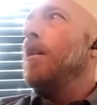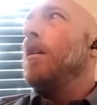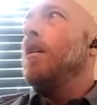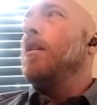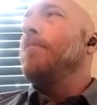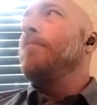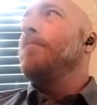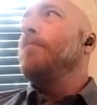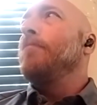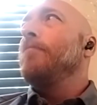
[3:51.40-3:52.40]

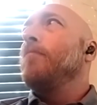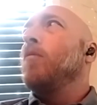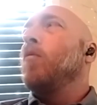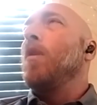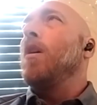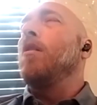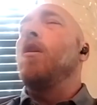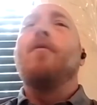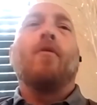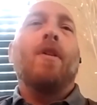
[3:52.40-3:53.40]
well
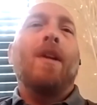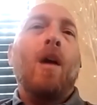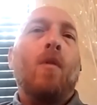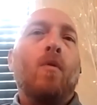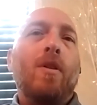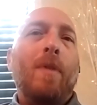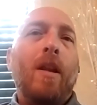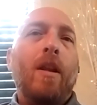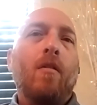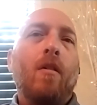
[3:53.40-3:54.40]
over an hour,
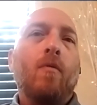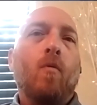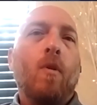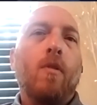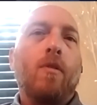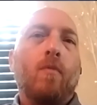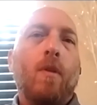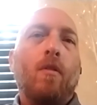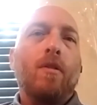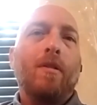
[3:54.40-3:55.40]
depending on where the
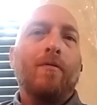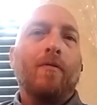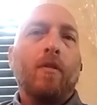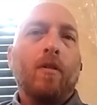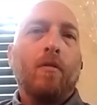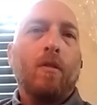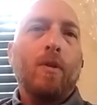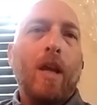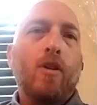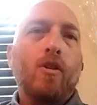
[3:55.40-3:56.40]
relative
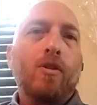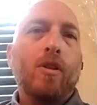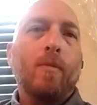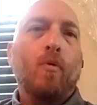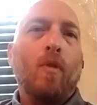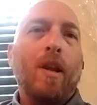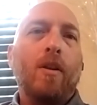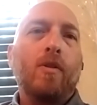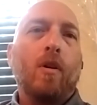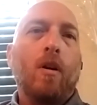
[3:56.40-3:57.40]
locations of the
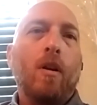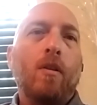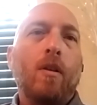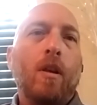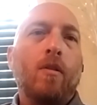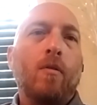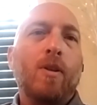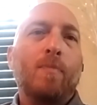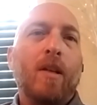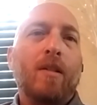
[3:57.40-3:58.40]
planets are in their
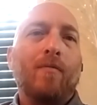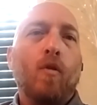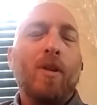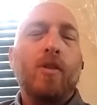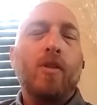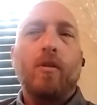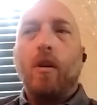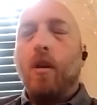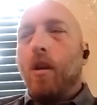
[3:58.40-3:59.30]
respective orbits.